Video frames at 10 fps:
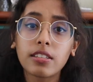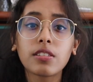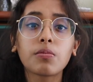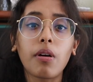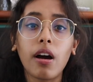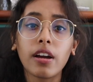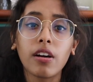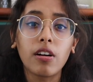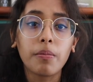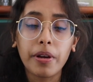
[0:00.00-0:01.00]
This is why
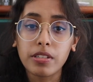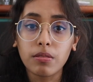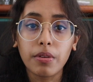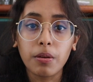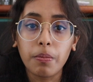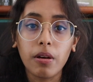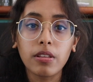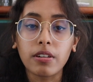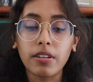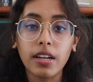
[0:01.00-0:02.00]
our basal
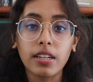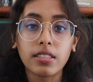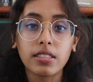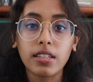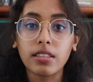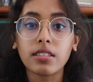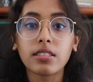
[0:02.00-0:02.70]
metabolic rate has stayed the